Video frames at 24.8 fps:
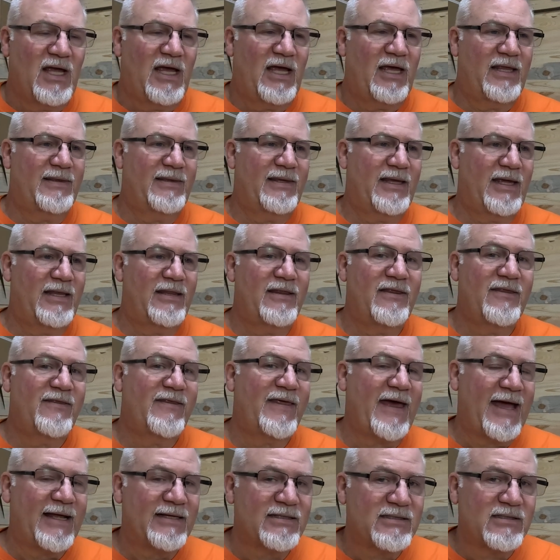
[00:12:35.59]
And then
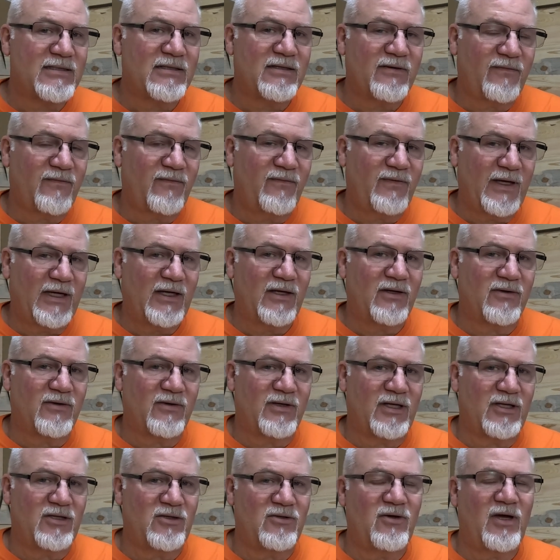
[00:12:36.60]
that's the figure
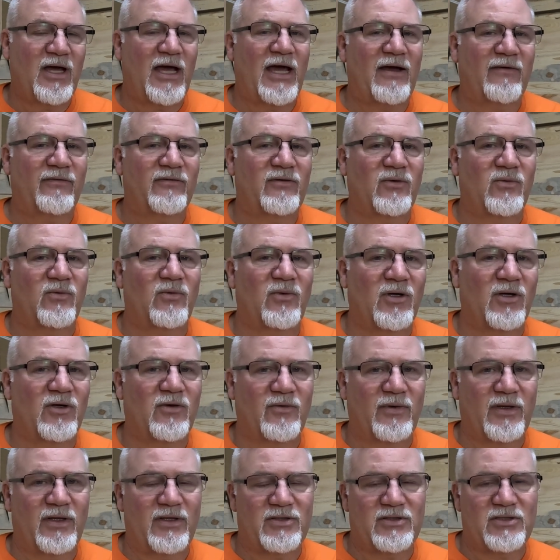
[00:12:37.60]
that you have to
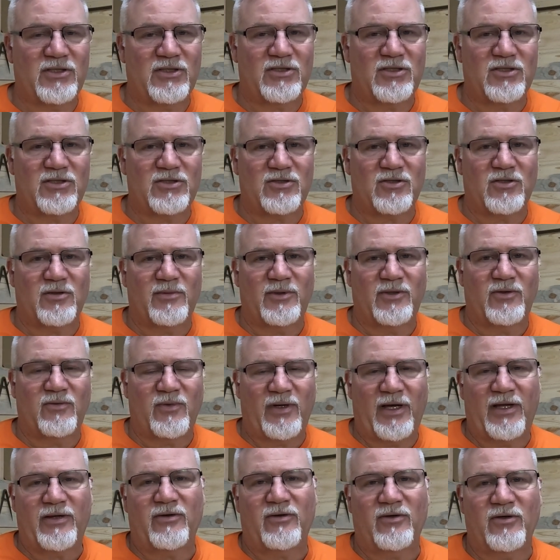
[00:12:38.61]
work with to determine
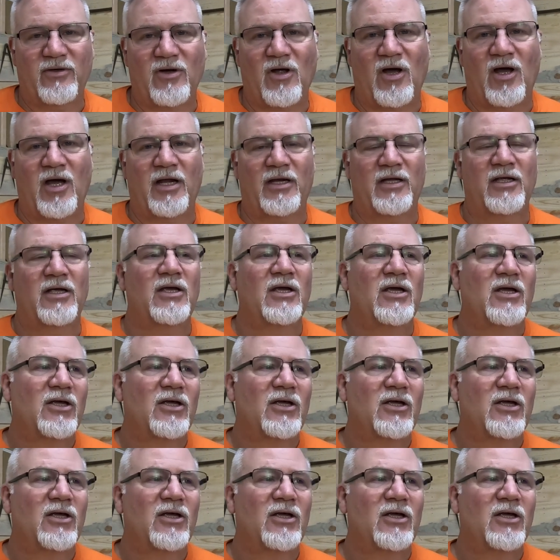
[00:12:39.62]
whether or not